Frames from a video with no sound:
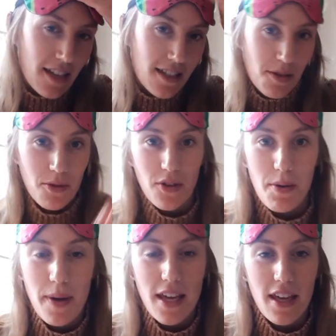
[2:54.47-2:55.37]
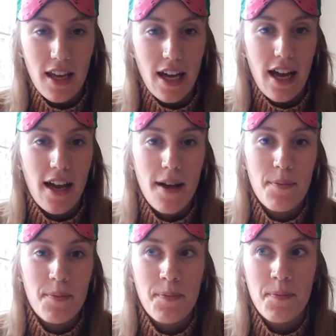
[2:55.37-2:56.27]
some of our baking
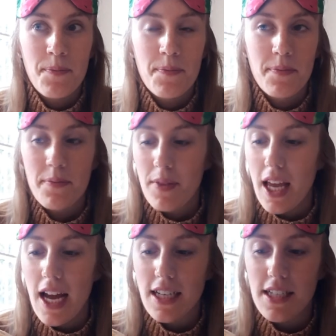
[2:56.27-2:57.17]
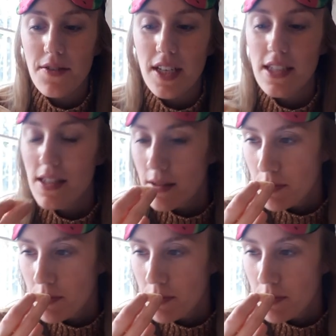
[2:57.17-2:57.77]
activities?